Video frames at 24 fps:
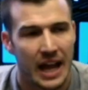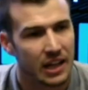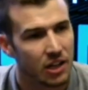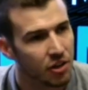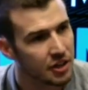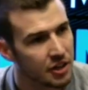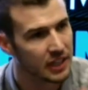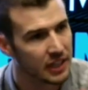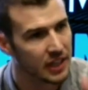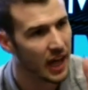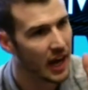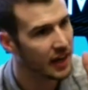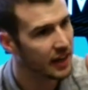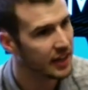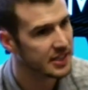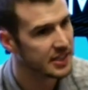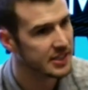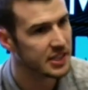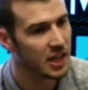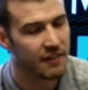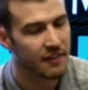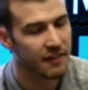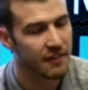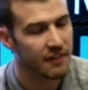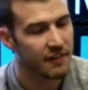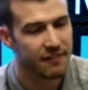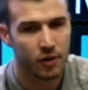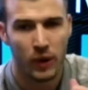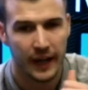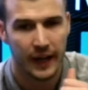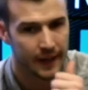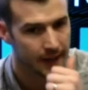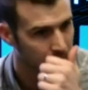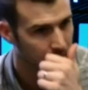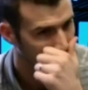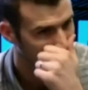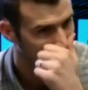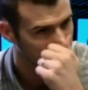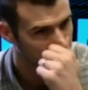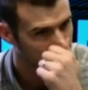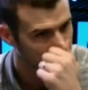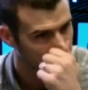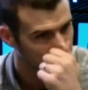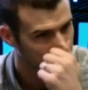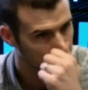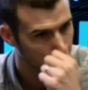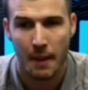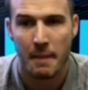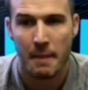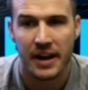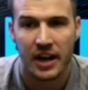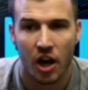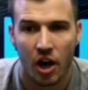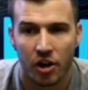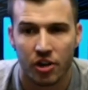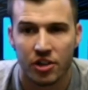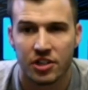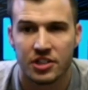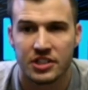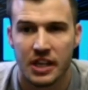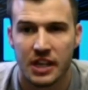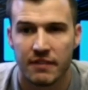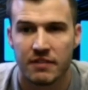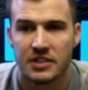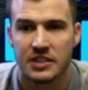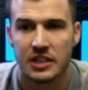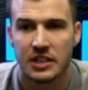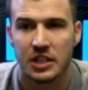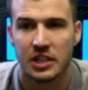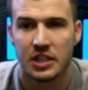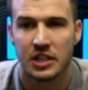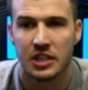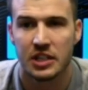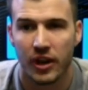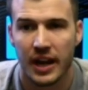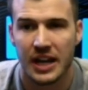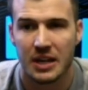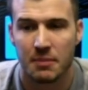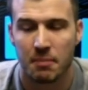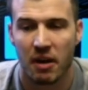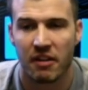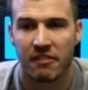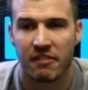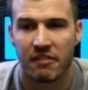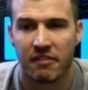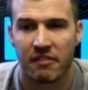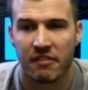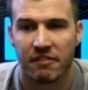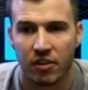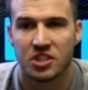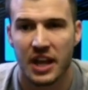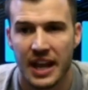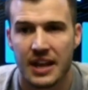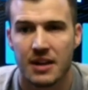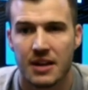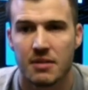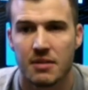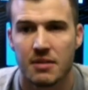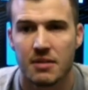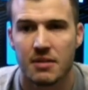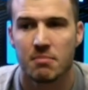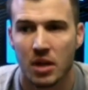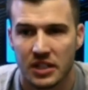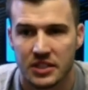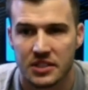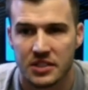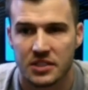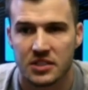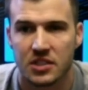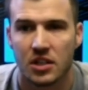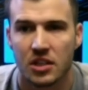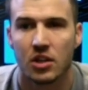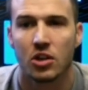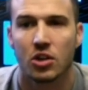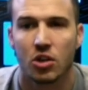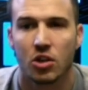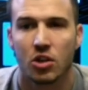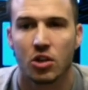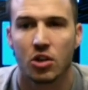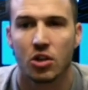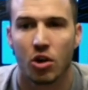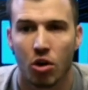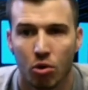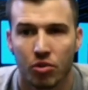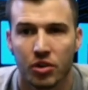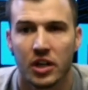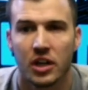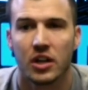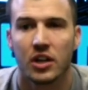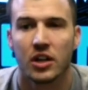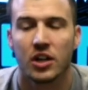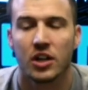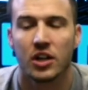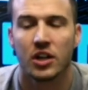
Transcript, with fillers: I learned a lot of this stuff quick. When I made 117 grand in my first eight months cold